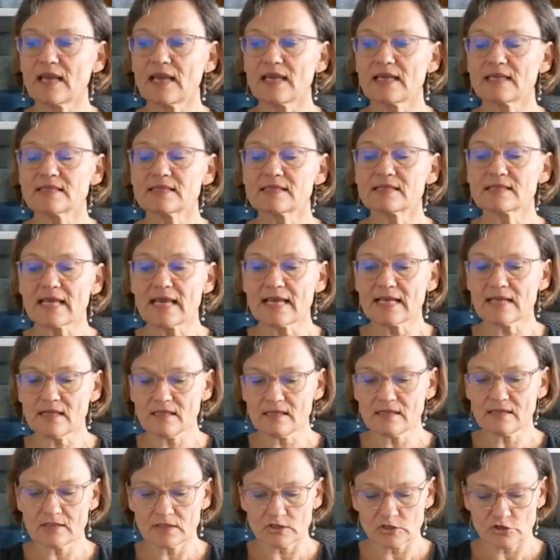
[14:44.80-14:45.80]
a
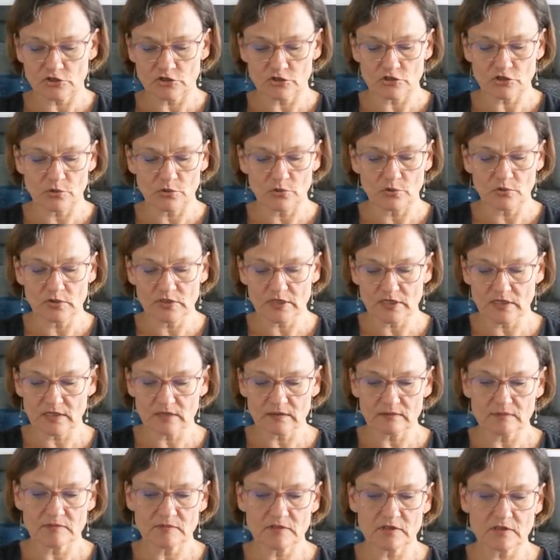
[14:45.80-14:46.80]
saddle
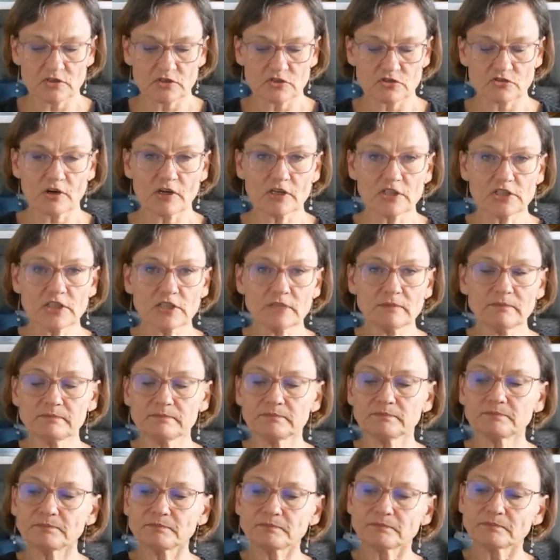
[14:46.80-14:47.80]
shoulder construction.
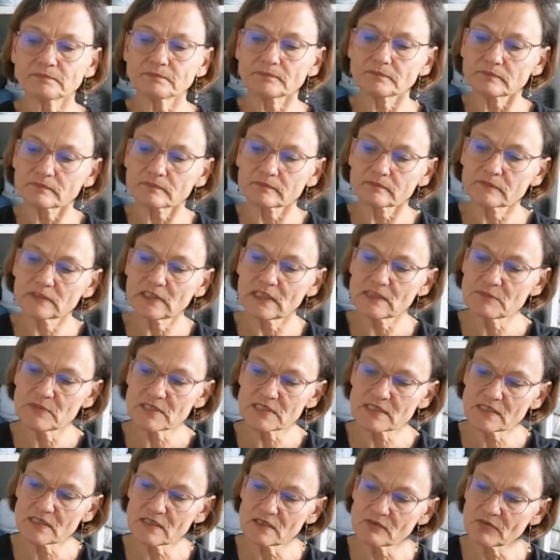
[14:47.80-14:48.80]
Let me
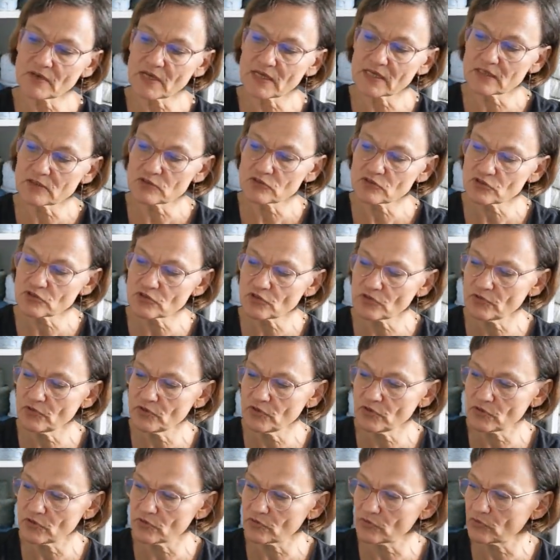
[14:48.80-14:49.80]
see if I can show
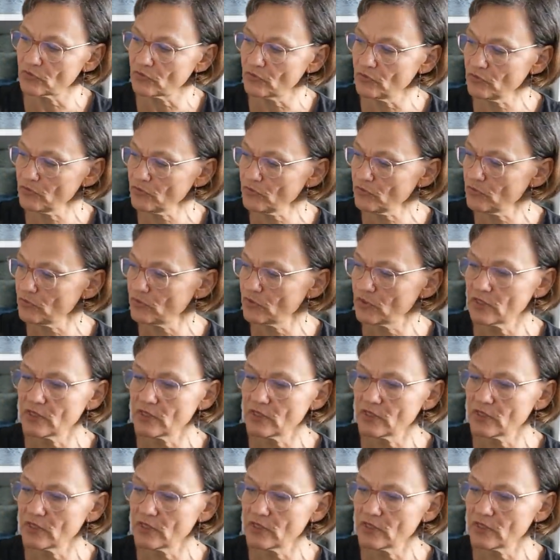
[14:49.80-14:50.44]
you